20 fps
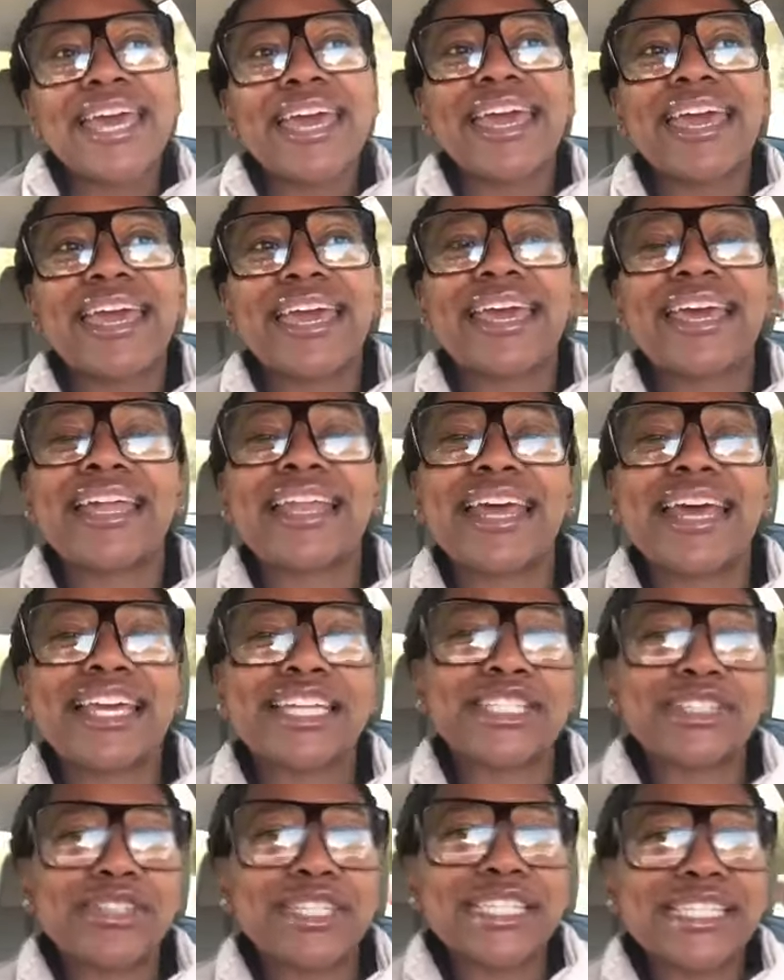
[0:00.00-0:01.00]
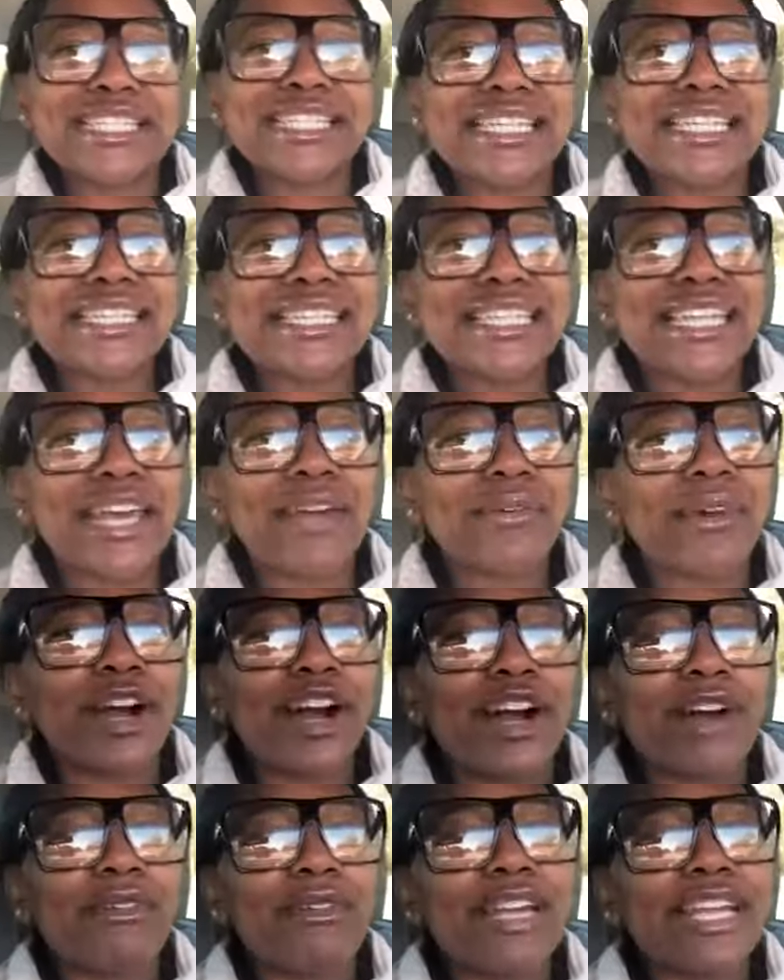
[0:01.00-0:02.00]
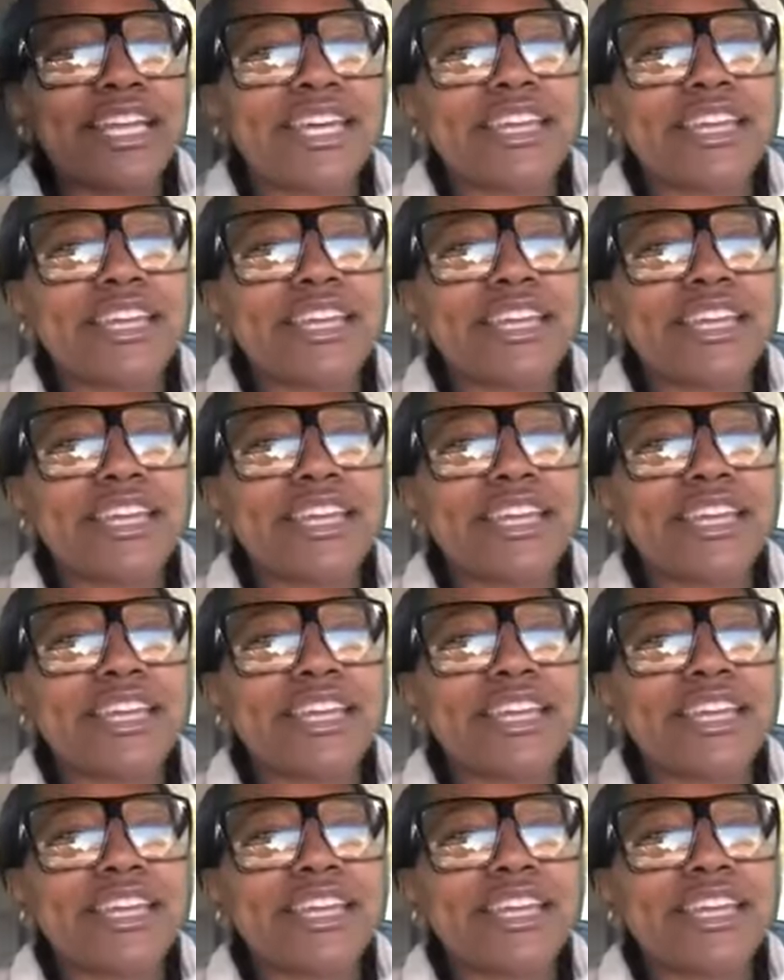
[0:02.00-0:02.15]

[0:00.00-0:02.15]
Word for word: and as you can see today we're already